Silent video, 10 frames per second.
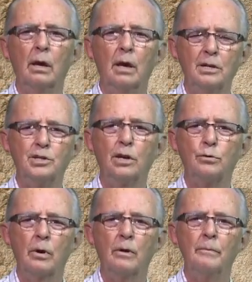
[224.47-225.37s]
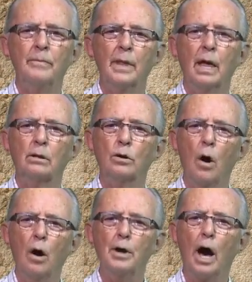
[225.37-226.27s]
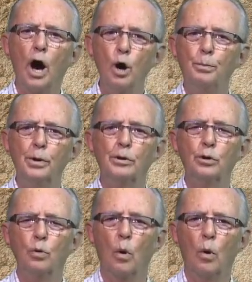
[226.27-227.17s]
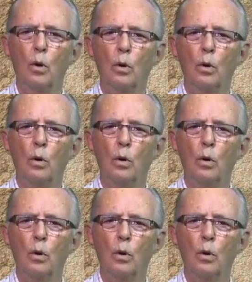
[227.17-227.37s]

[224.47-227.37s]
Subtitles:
etc. And God opened the door.